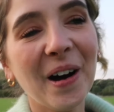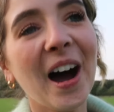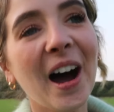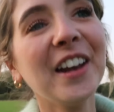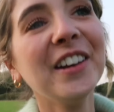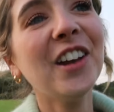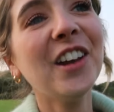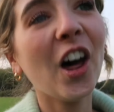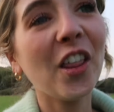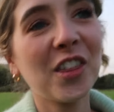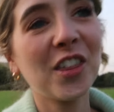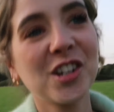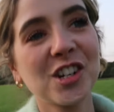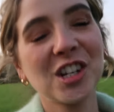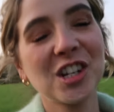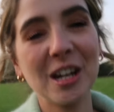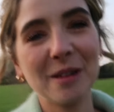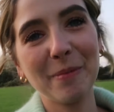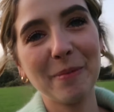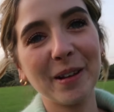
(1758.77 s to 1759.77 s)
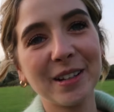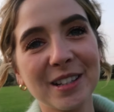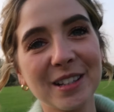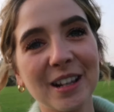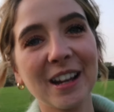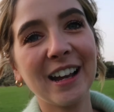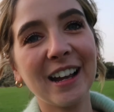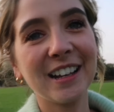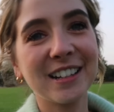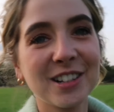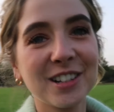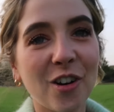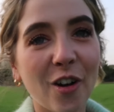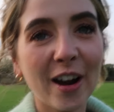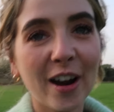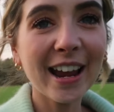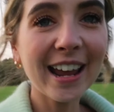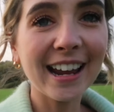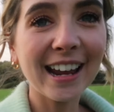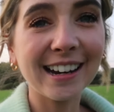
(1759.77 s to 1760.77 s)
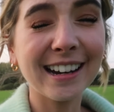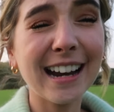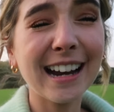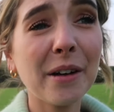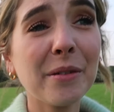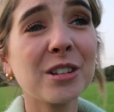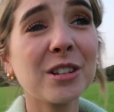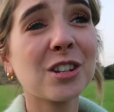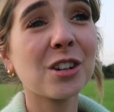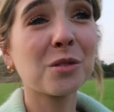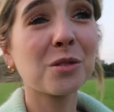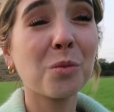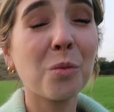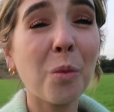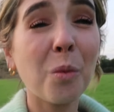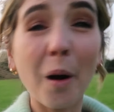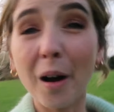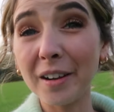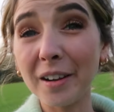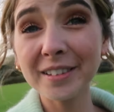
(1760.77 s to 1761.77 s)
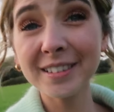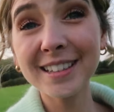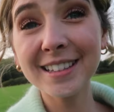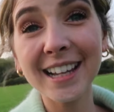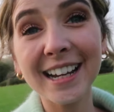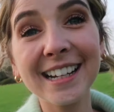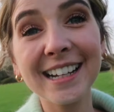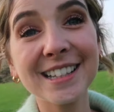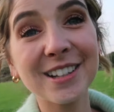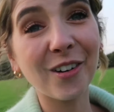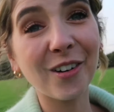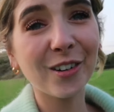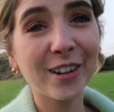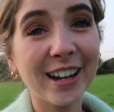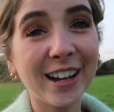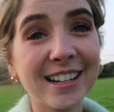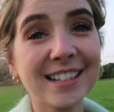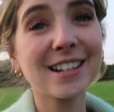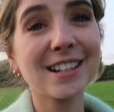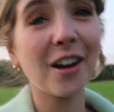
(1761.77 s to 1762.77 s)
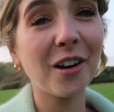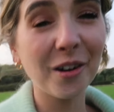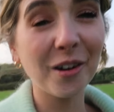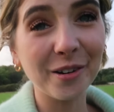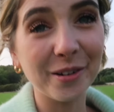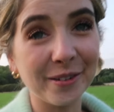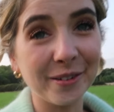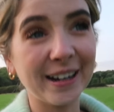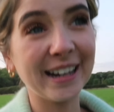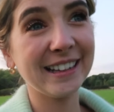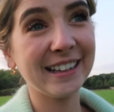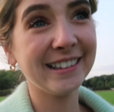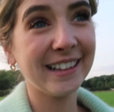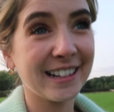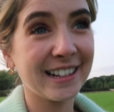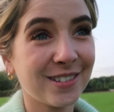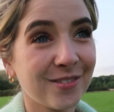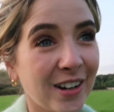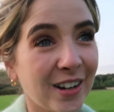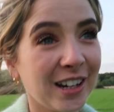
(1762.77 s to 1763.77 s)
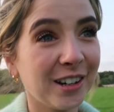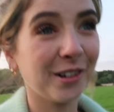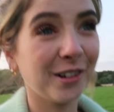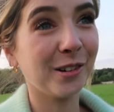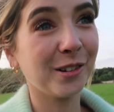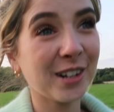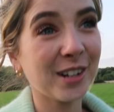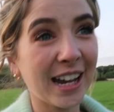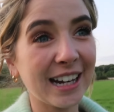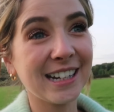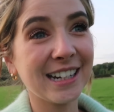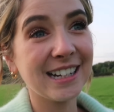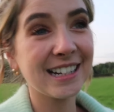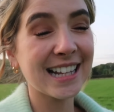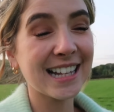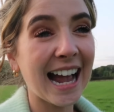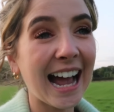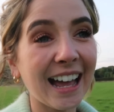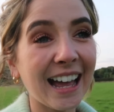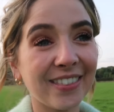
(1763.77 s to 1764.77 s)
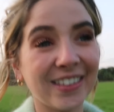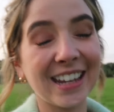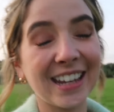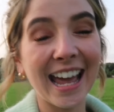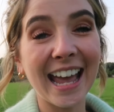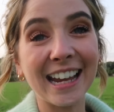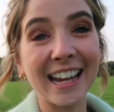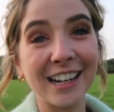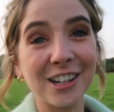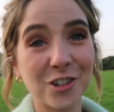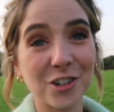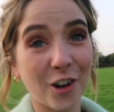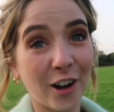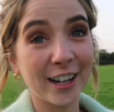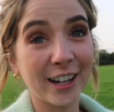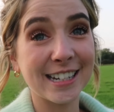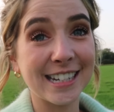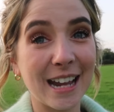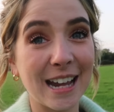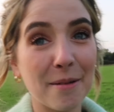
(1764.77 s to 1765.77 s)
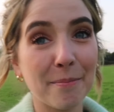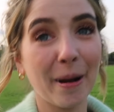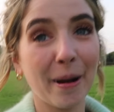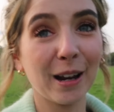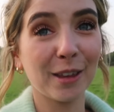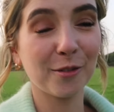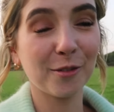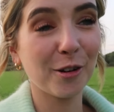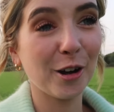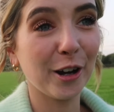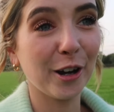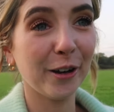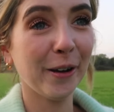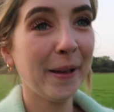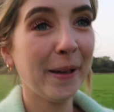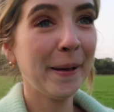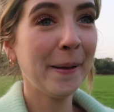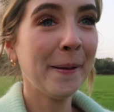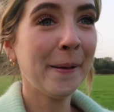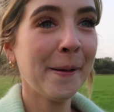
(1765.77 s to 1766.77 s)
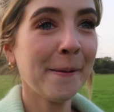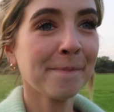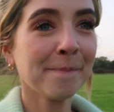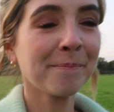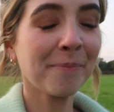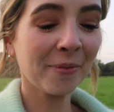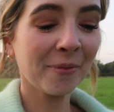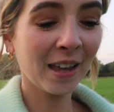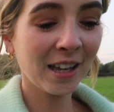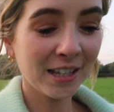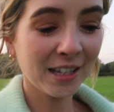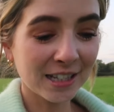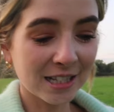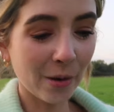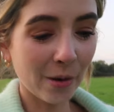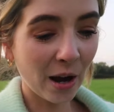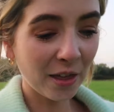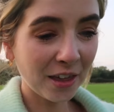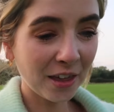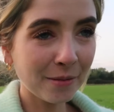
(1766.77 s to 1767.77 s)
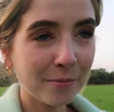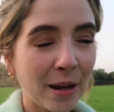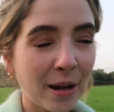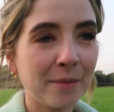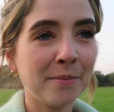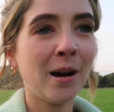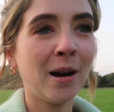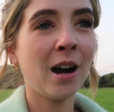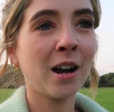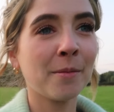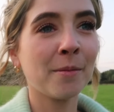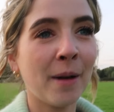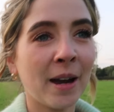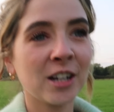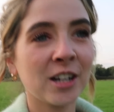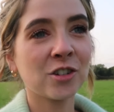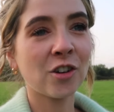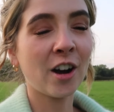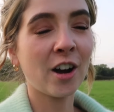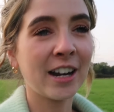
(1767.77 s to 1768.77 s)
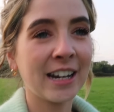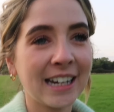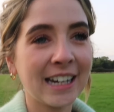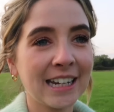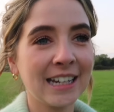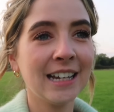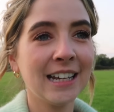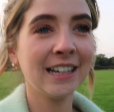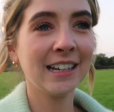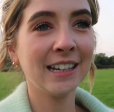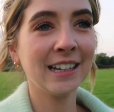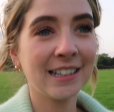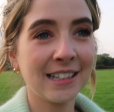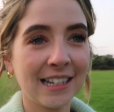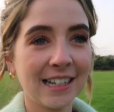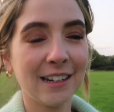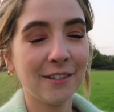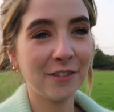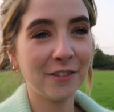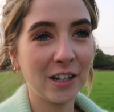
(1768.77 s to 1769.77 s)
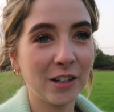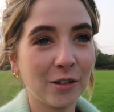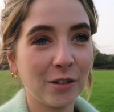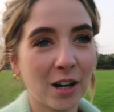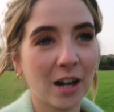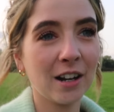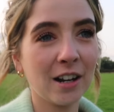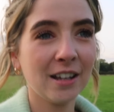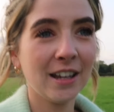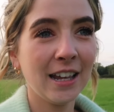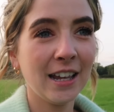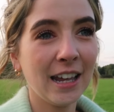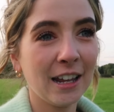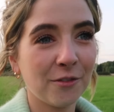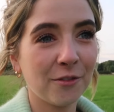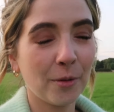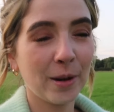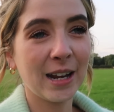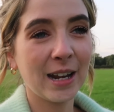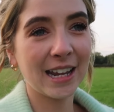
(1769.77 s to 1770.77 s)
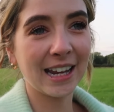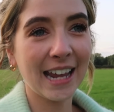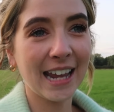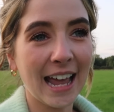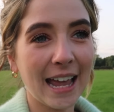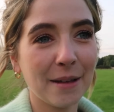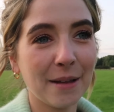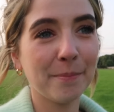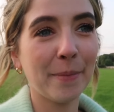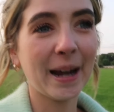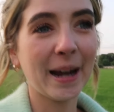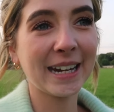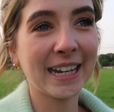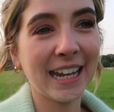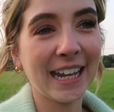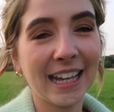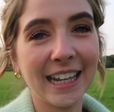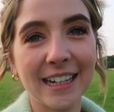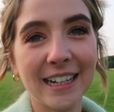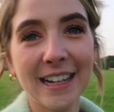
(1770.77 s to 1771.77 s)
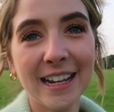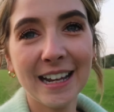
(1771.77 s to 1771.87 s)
Another sheep has got in and now it's just one, so he's on his own in this field and he's at the gate trying to get back through. So I think me and Mark might try and see if we can get him back in.